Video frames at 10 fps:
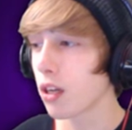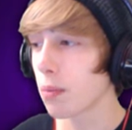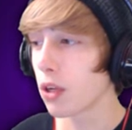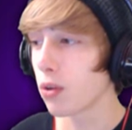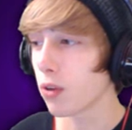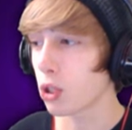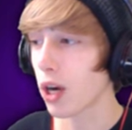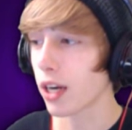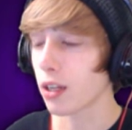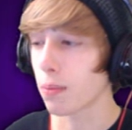could be used for
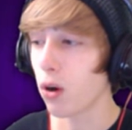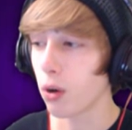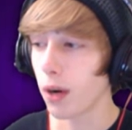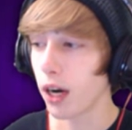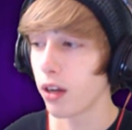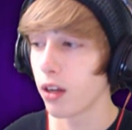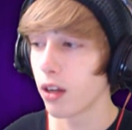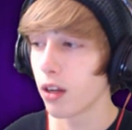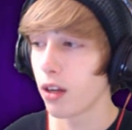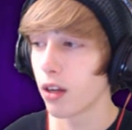attracting Pokemon.
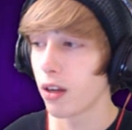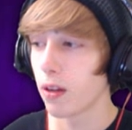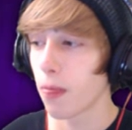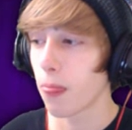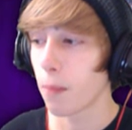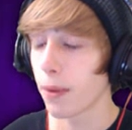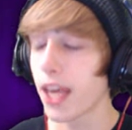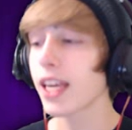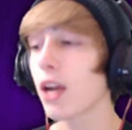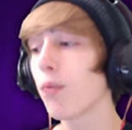But
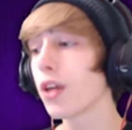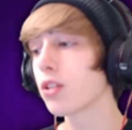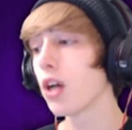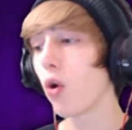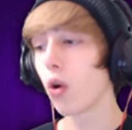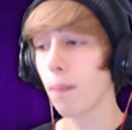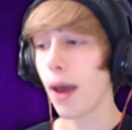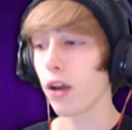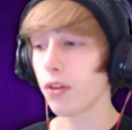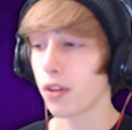then again, there's no Horde
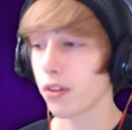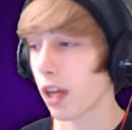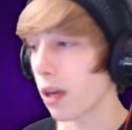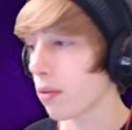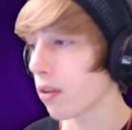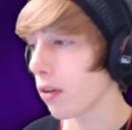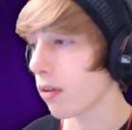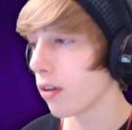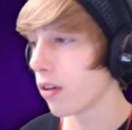battles in this game, so...